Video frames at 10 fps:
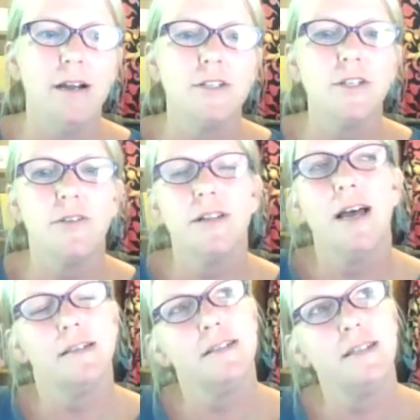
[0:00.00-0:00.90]
So the
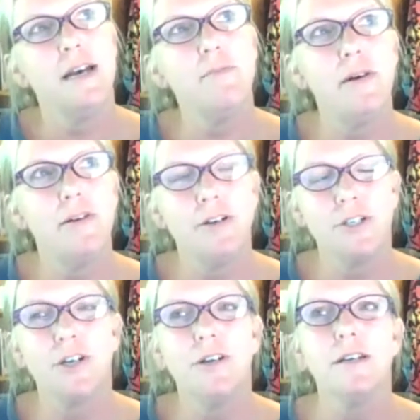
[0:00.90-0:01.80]
last step on our
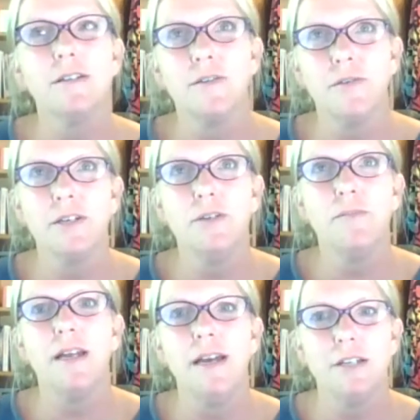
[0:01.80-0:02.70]
journey is going to
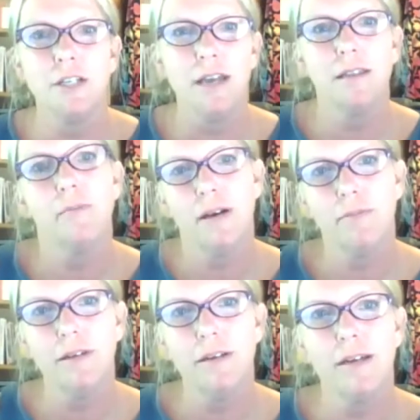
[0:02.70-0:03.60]
be to educate the
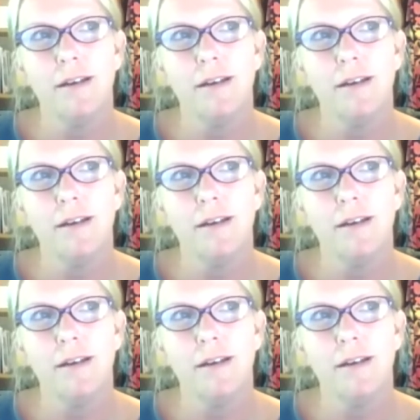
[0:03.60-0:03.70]
public,